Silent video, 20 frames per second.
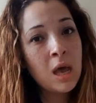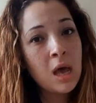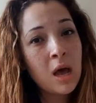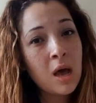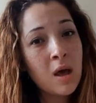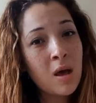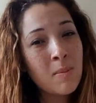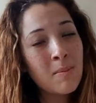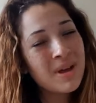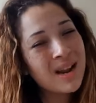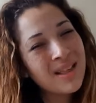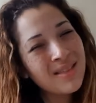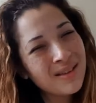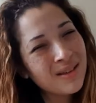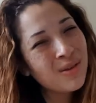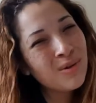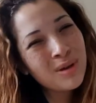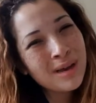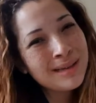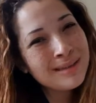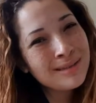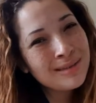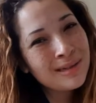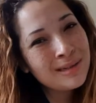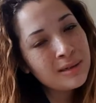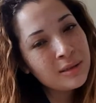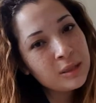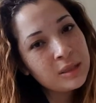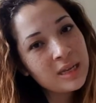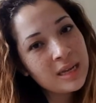Um, but I think you guys will
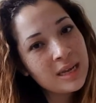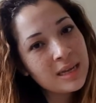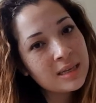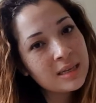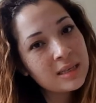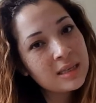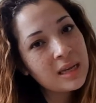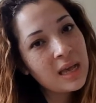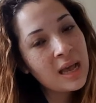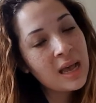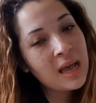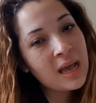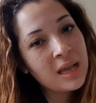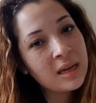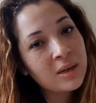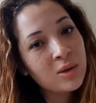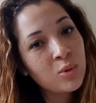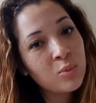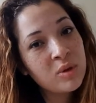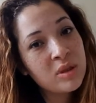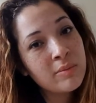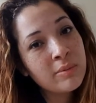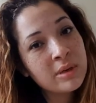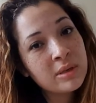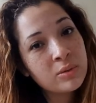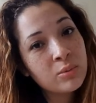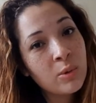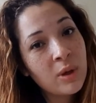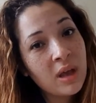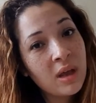understand, and it'll be the
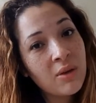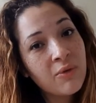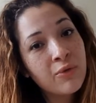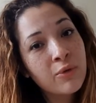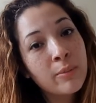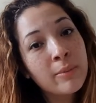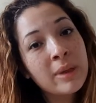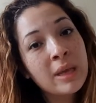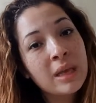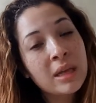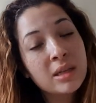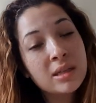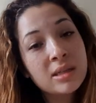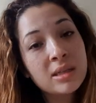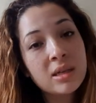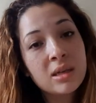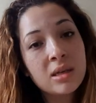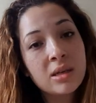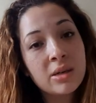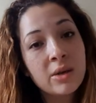best way for me to